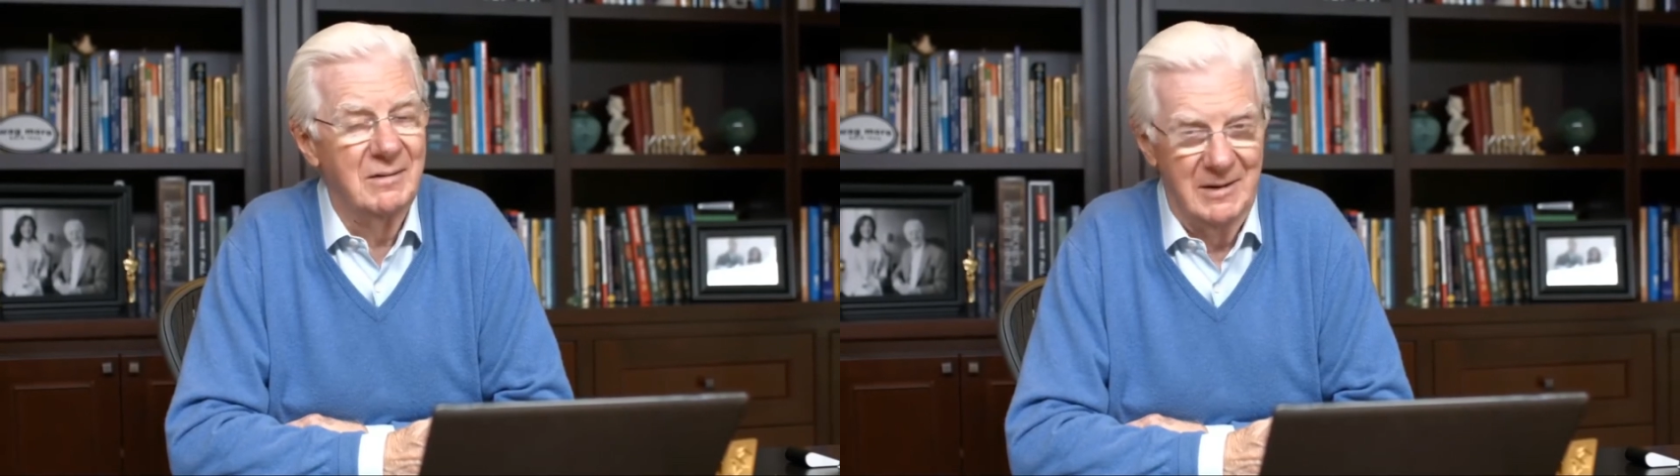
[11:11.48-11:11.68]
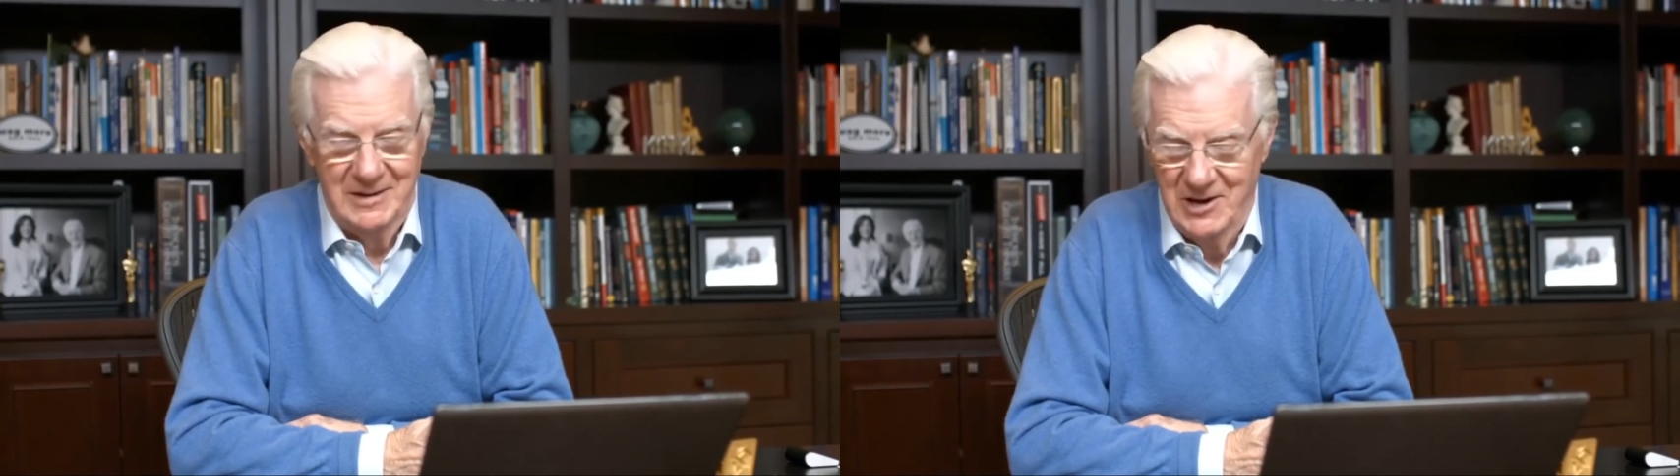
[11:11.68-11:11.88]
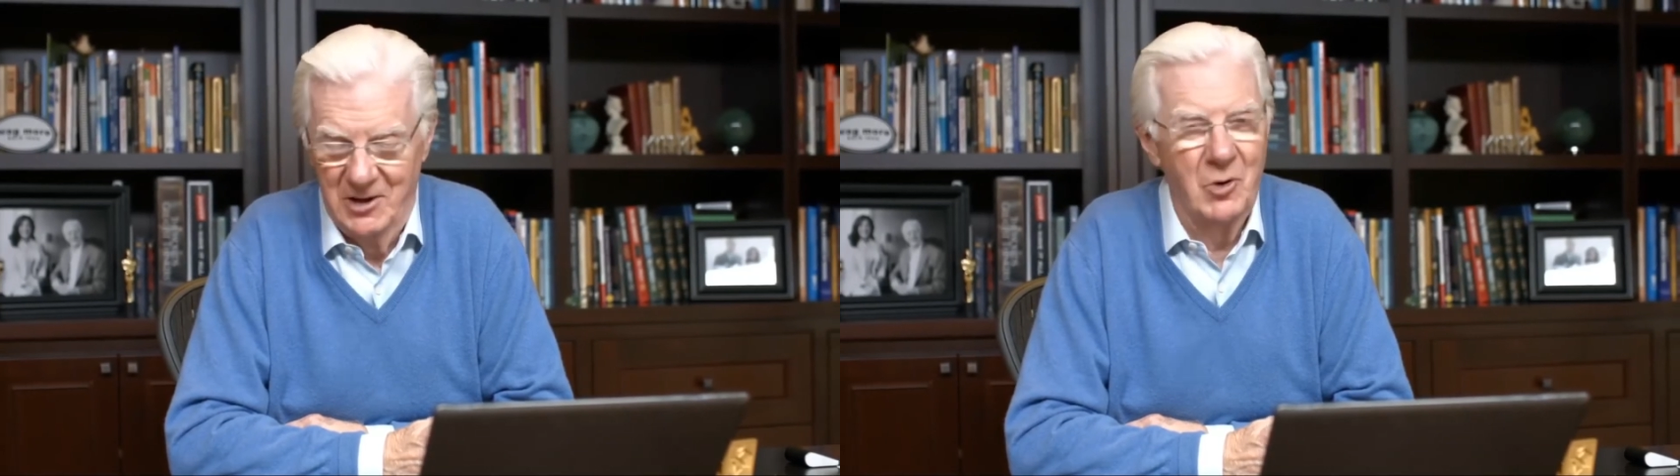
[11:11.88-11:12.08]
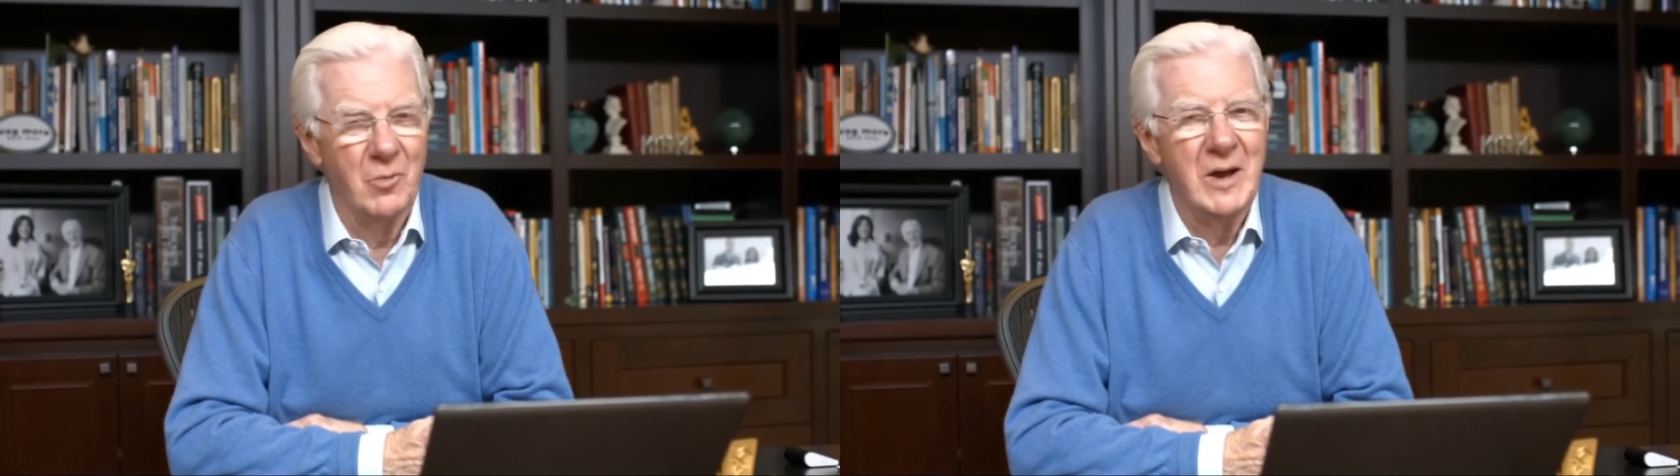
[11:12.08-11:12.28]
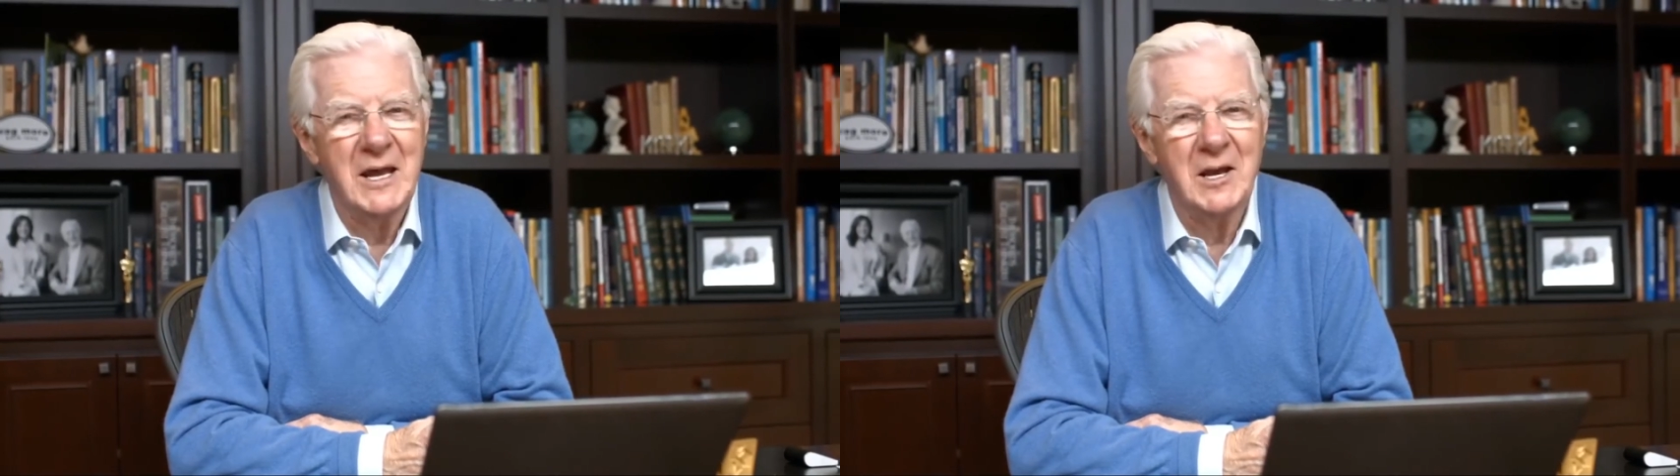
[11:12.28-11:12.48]
yet they're
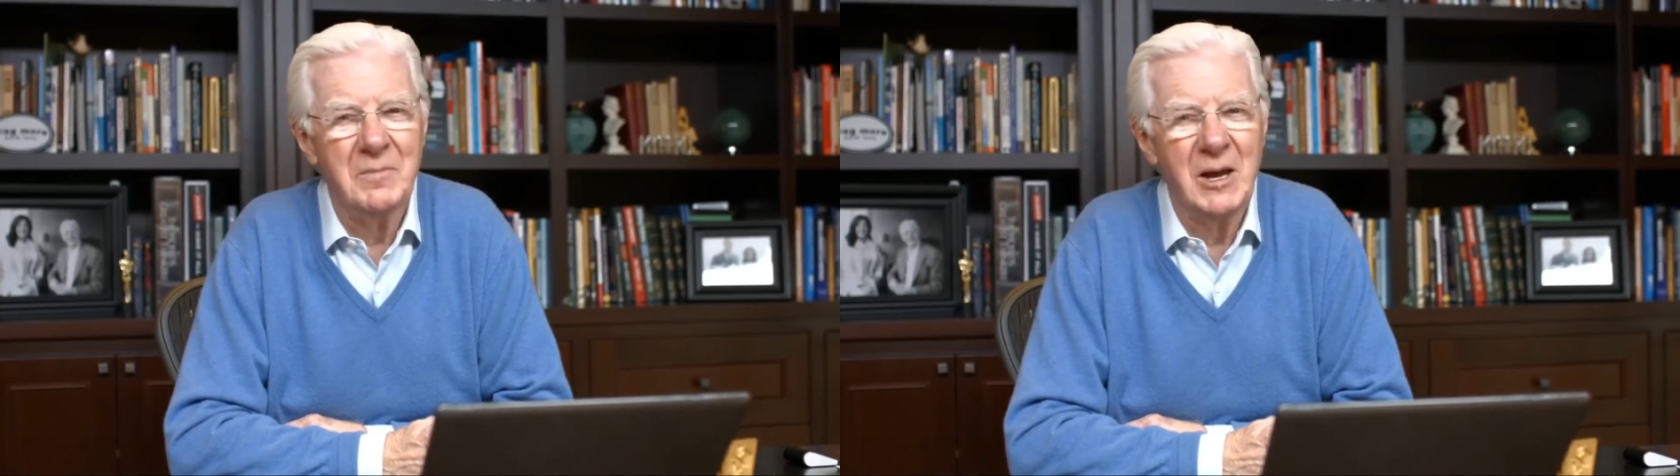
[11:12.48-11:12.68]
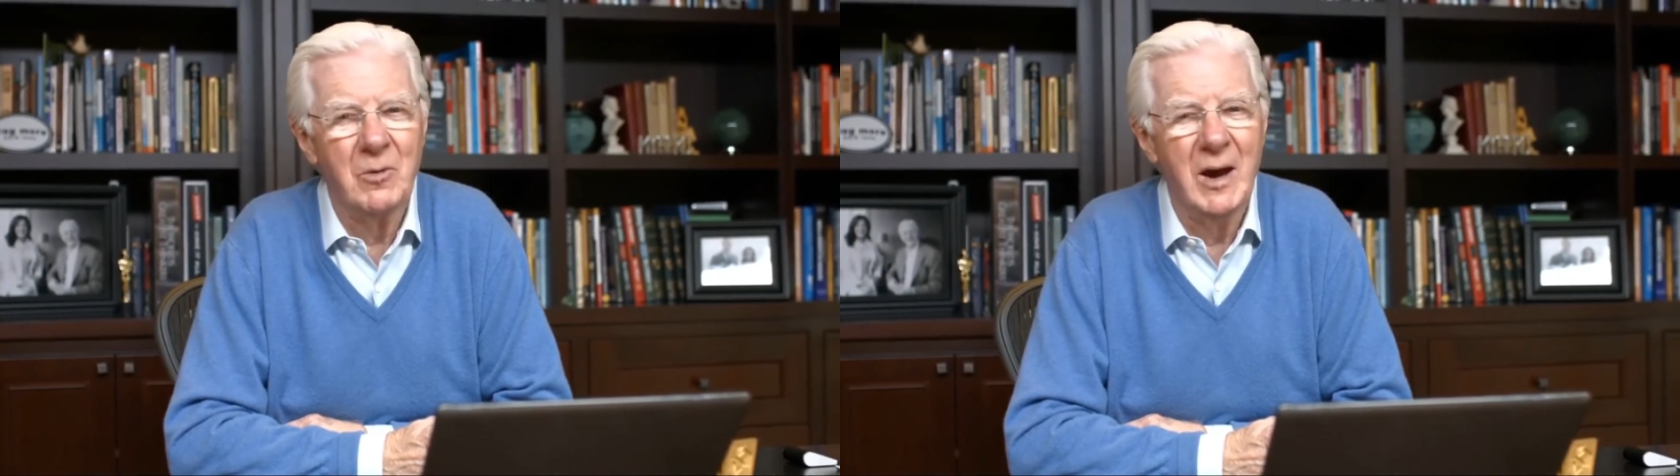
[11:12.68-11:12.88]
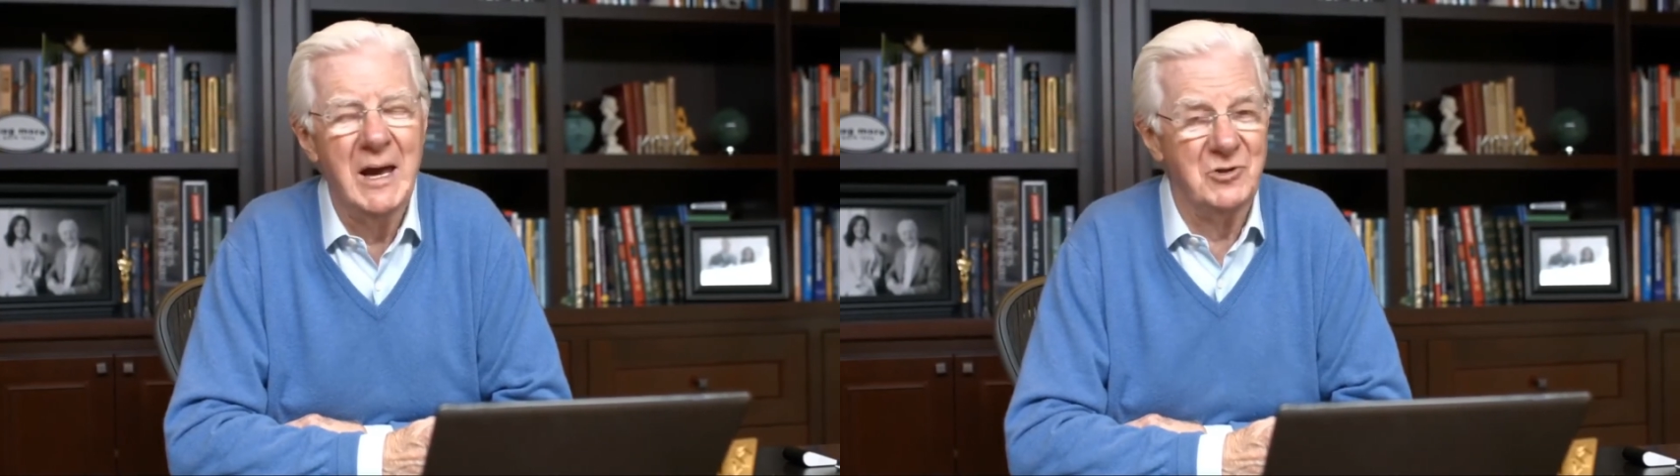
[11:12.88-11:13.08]
winning in a big way,